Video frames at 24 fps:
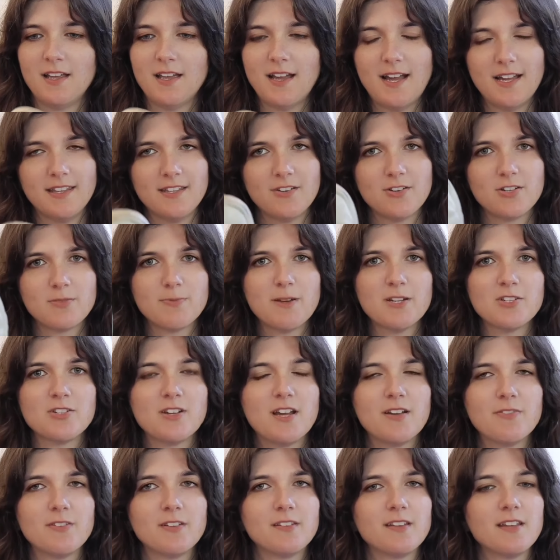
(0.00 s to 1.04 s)
And they're especially, I
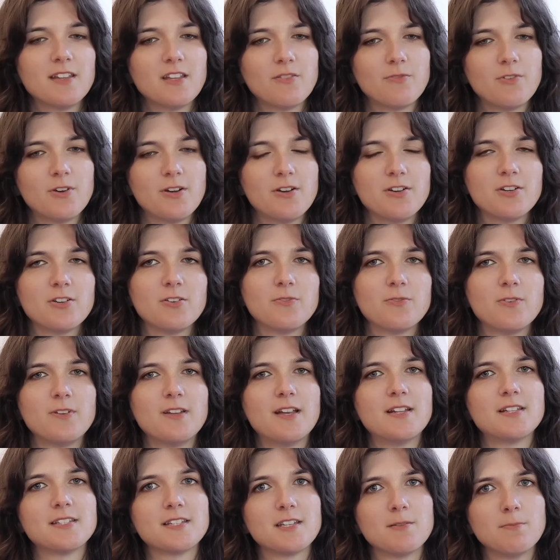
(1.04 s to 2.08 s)
have to say, they're very good for
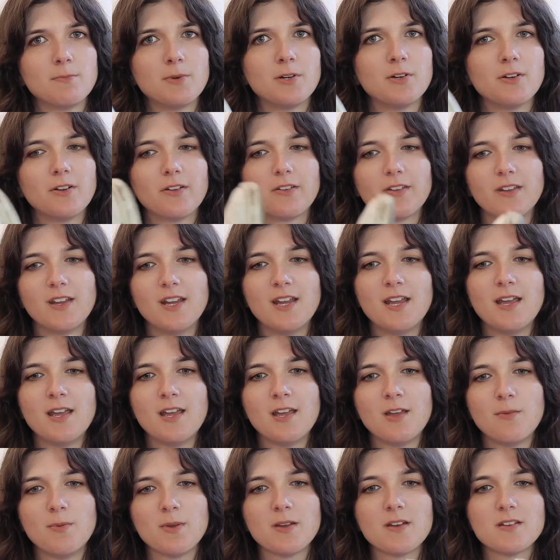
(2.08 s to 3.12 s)
dancing in bars,
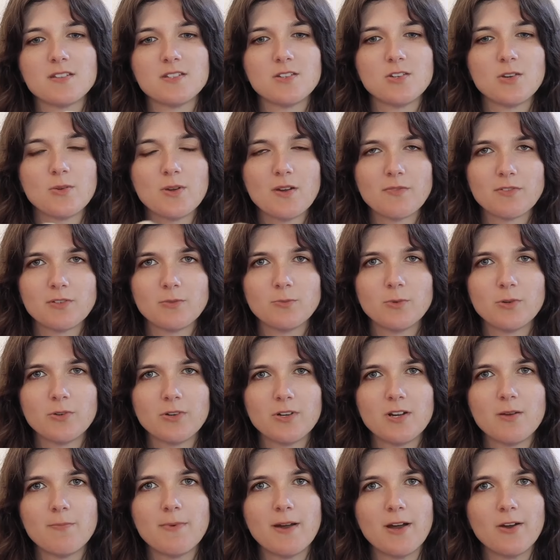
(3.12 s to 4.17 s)
because you don't have to
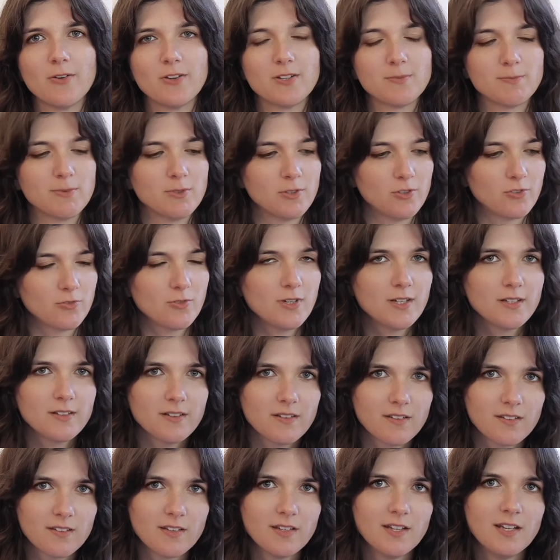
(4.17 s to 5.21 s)
worry about spilled
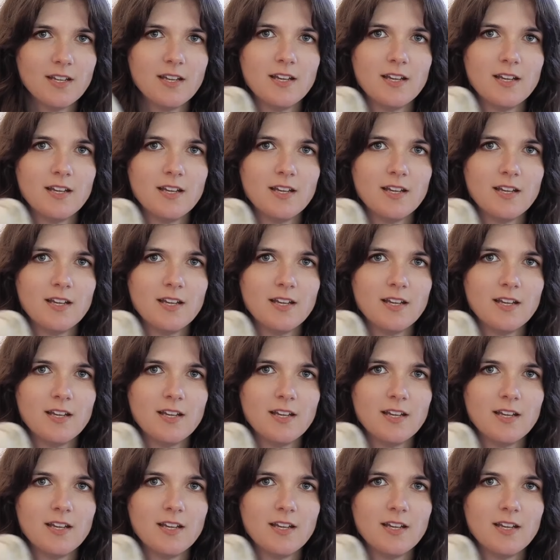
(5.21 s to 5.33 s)
drinks.